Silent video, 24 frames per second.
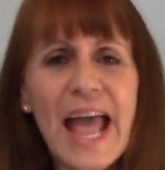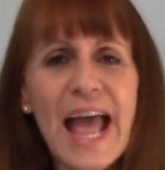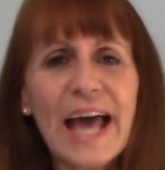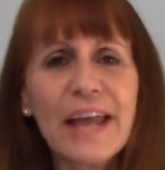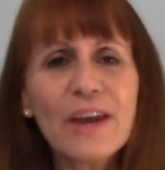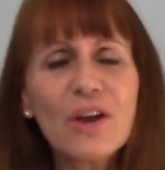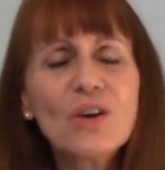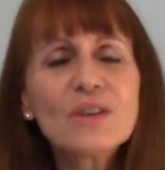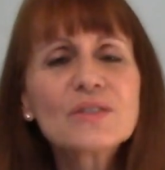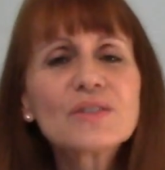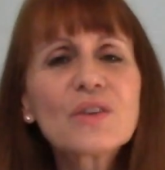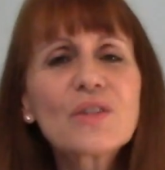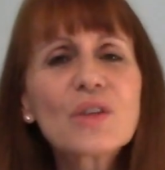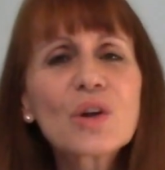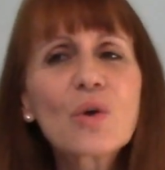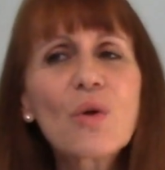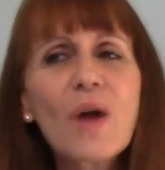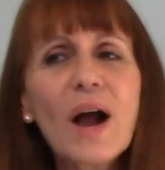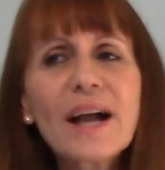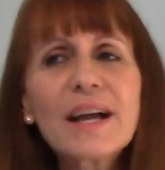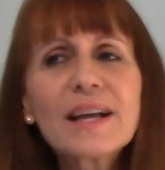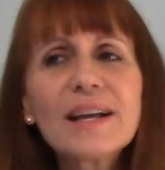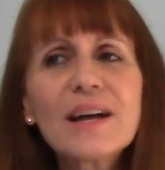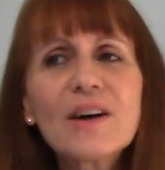And also the
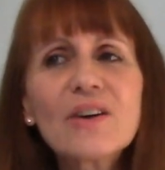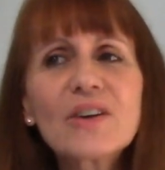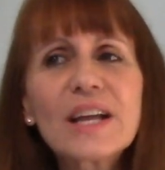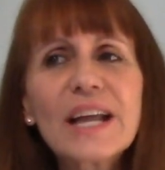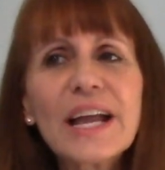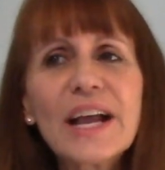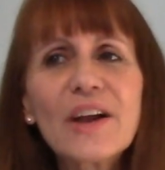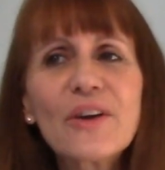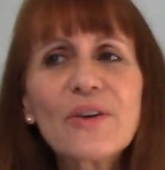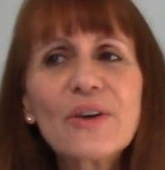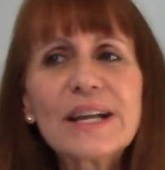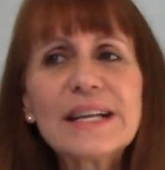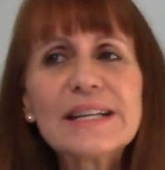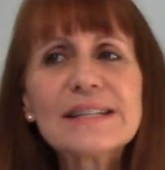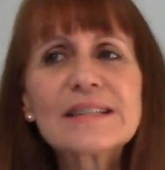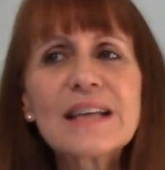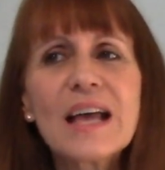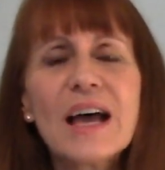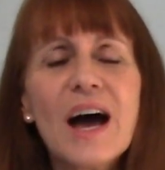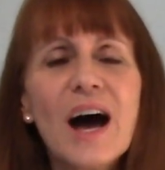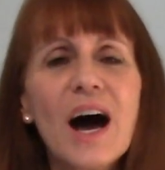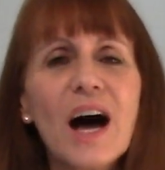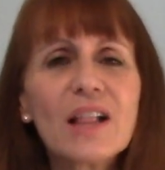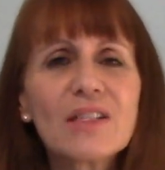crocodile carries
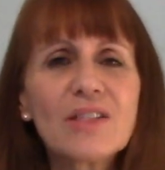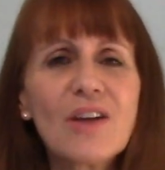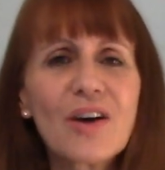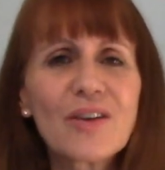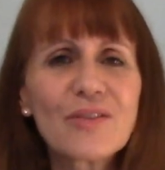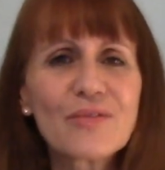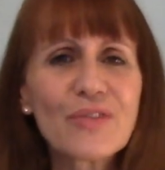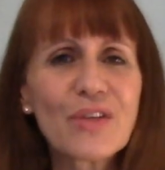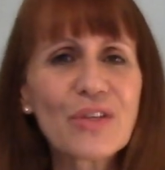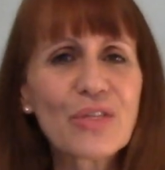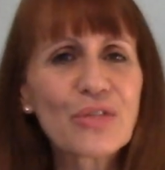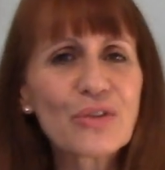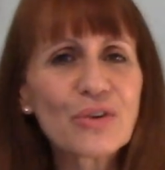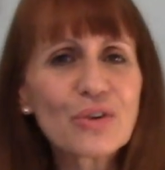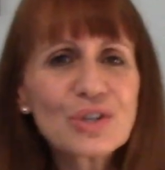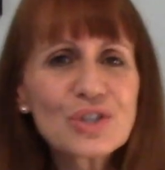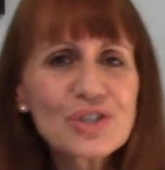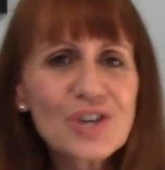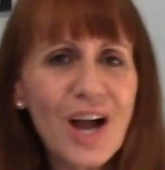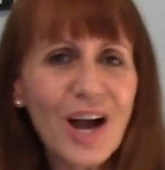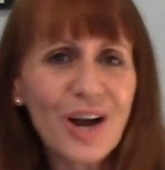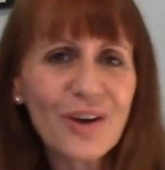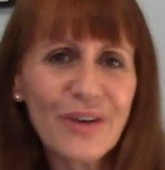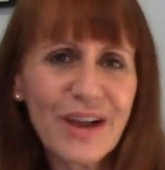a lot of the third
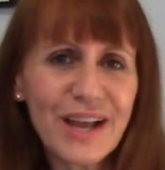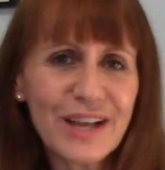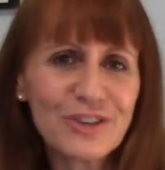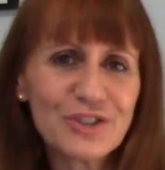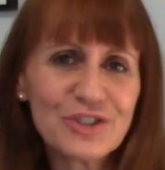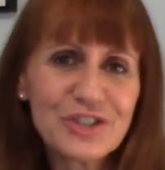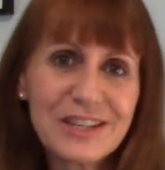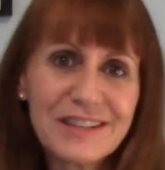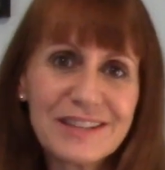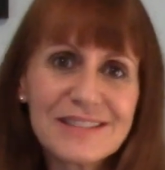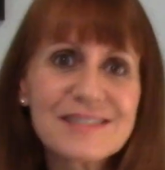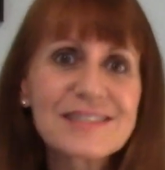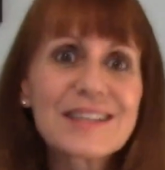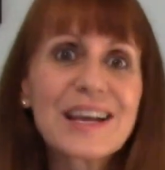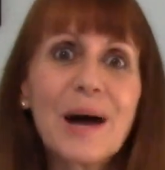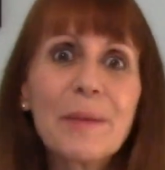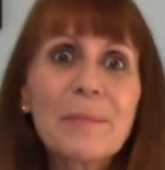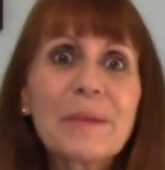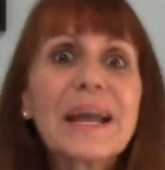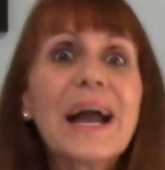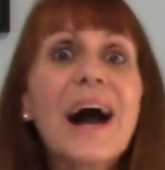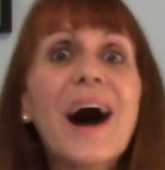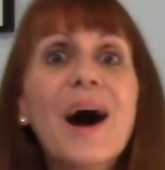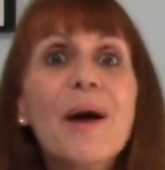chakra energy that's
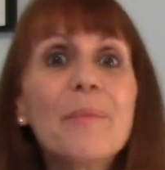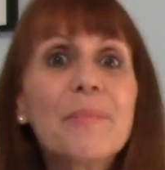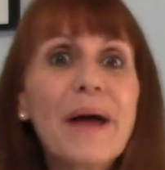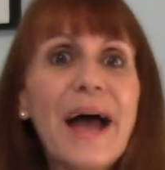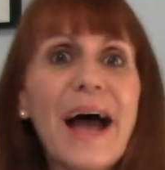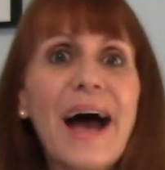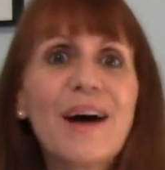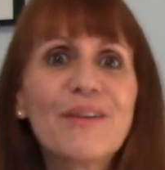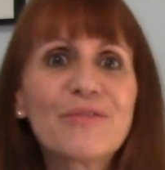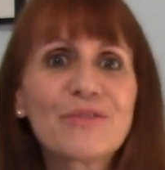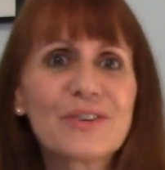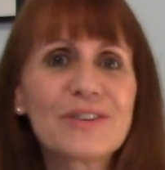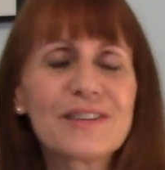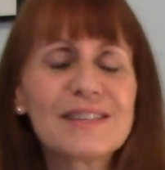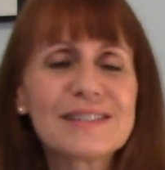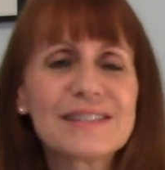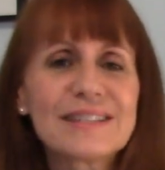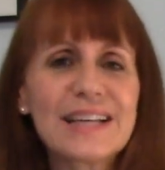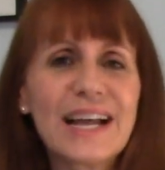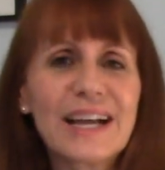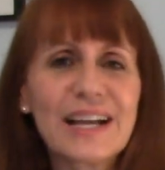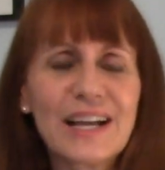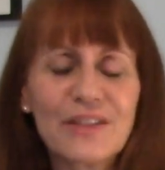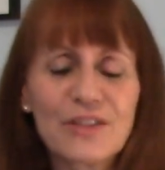coming up after the
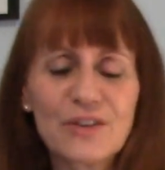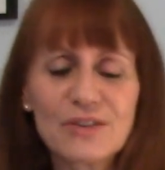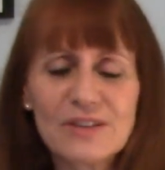second.